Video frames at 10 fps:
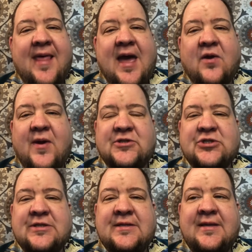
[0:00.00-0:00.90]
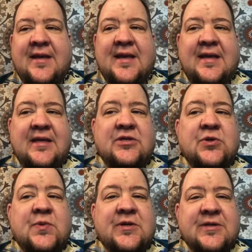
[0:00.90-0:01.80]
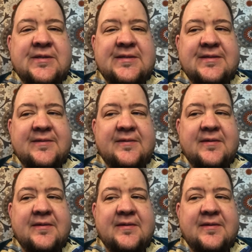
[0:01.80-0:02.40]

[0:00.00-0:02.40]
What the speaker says: that question into words.